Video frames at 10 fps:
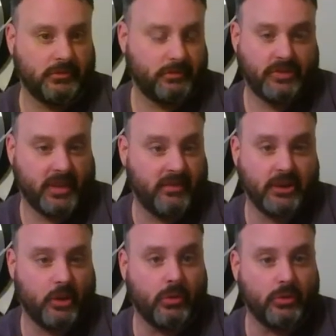70
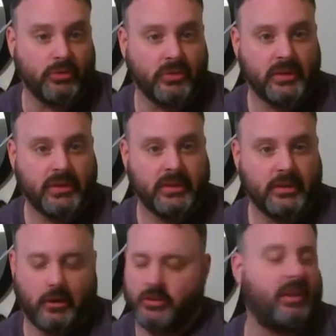goals
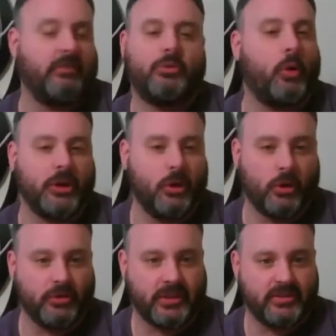or 20
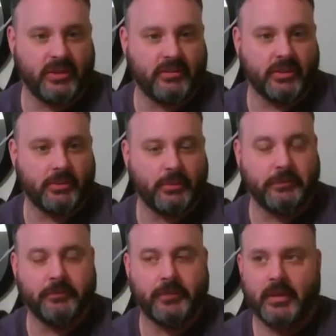goals, not 70, but
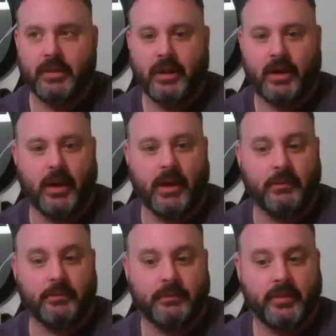and